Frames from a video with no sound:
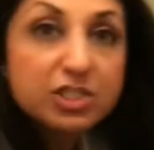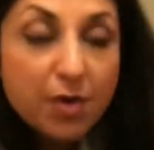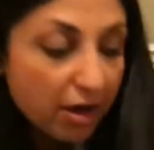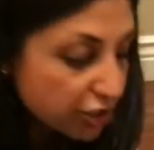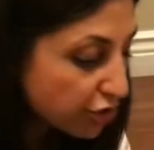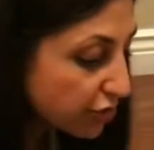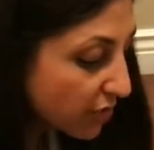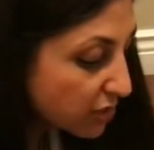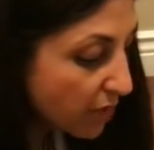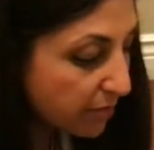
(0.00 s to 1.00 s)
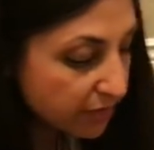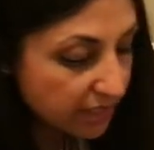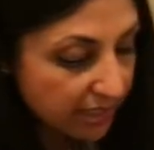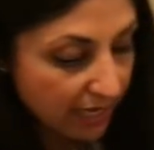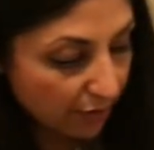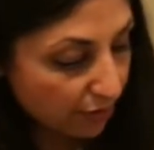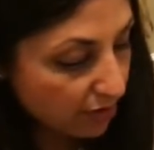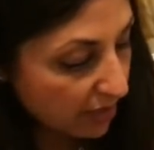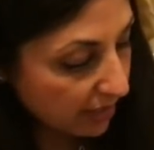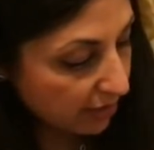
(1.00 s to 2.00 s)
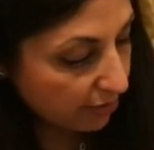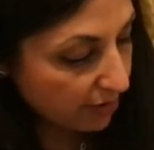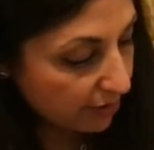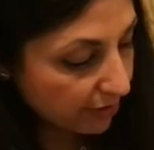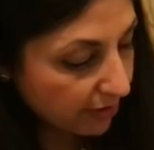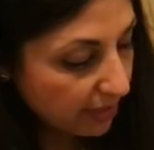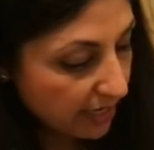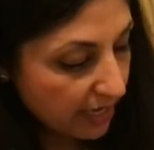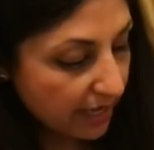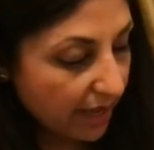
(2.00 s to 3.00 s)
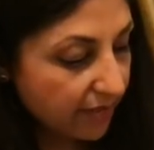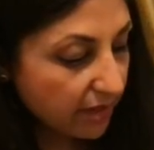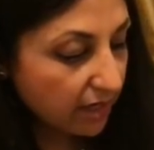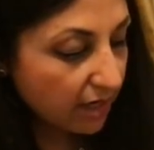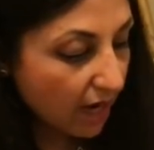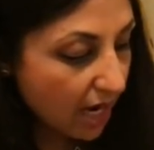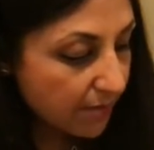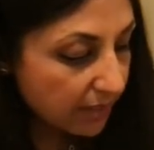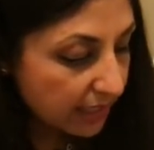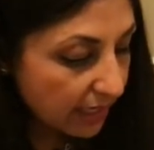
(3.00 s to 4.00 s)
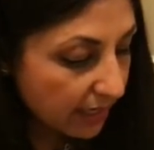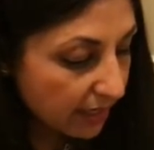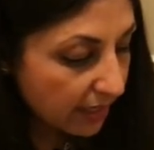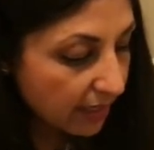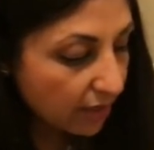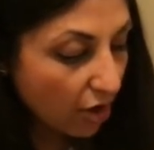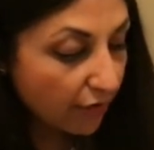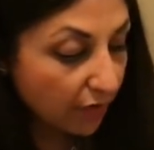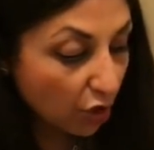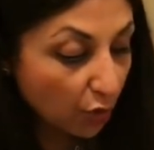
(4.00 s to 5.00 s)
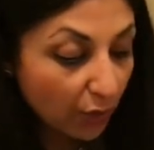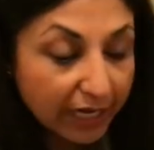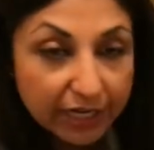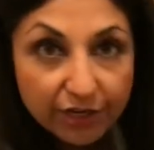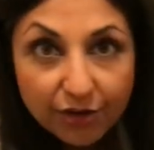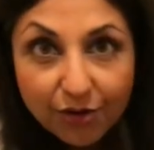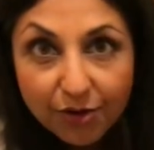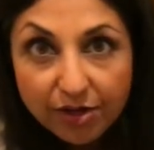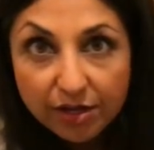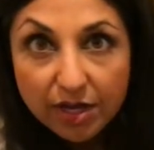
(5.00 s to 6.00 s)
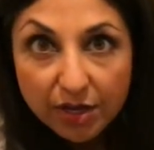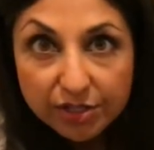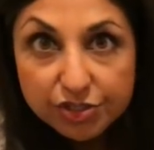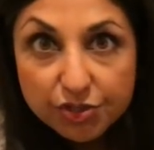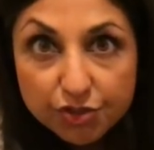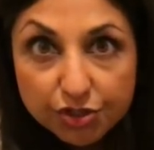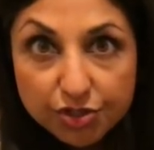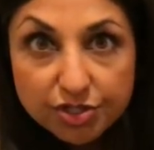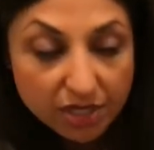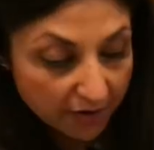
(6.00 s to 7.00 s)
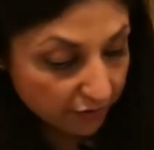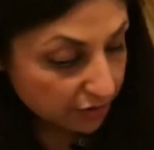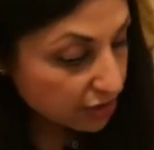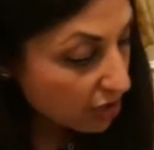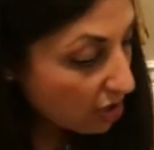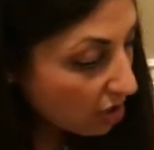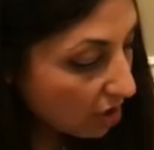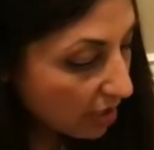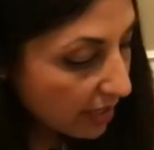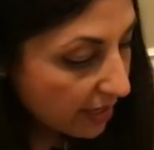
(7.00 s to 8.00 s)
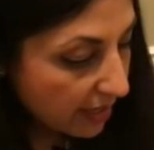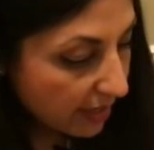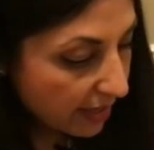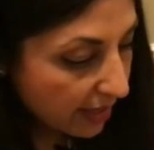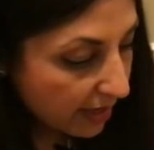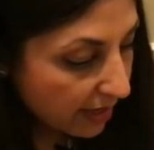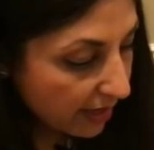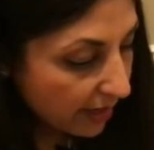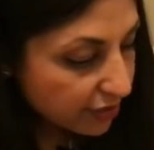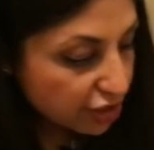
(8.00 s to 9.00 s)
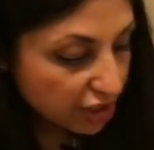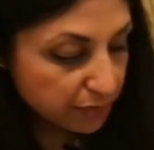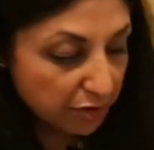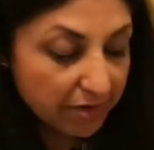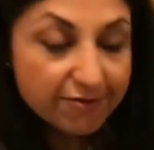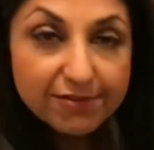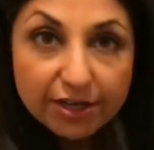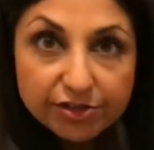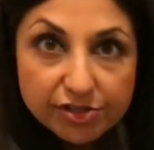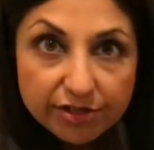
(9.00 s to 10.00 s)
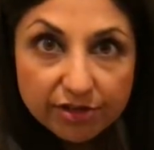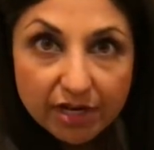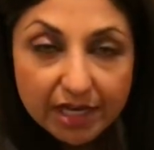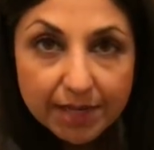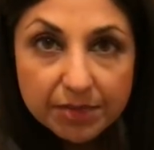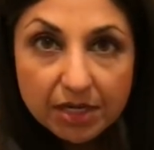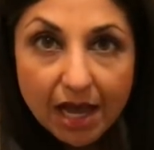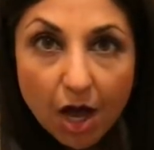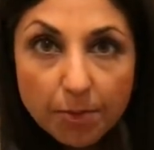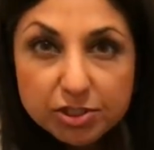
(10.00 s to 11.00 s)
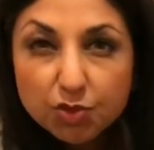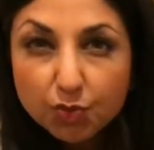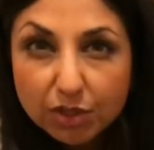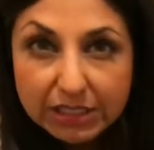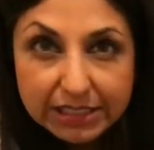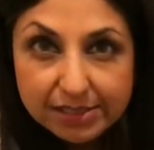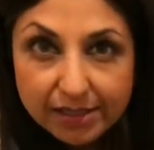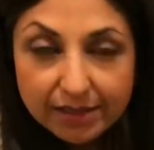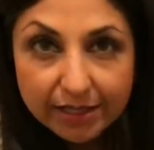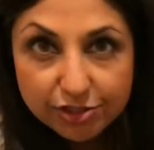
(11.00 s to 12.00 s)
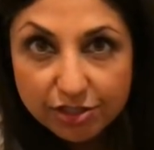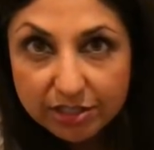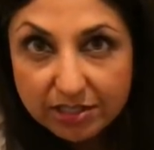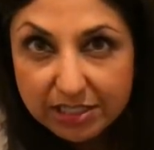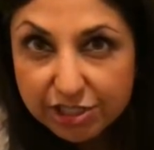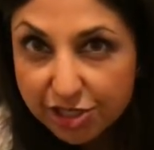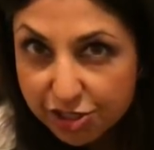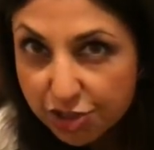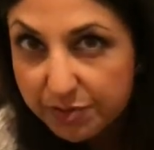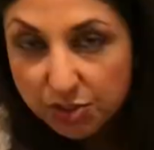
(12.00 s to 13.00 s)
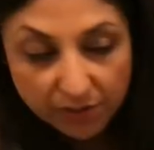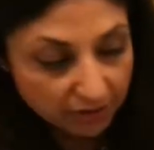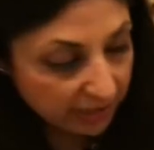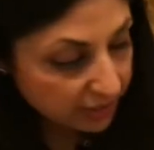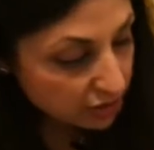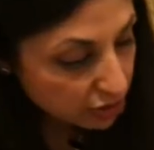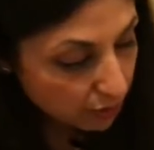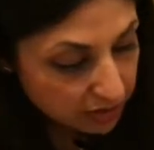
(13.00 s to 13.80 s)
posture, so that's why I'm using the neck orthotic here on her. And then I'm going to get in on the cranial sutures of her skull and just put my fingers in there, and I'm going to help to release it. That's the tissue between there gets so